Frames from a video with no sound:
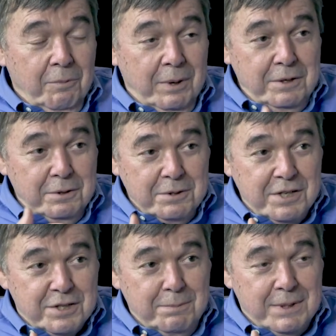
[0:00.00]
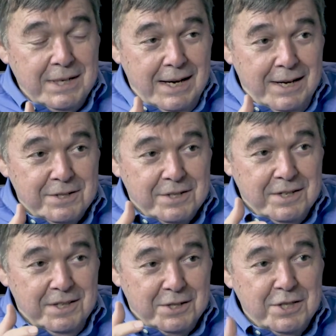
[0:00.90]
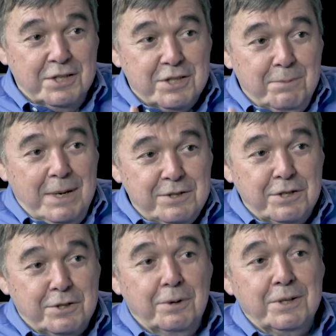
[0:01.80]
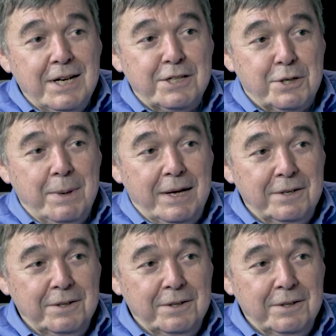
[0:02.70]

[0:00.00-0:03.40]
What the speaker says: when you do system test, the system is its own test bed.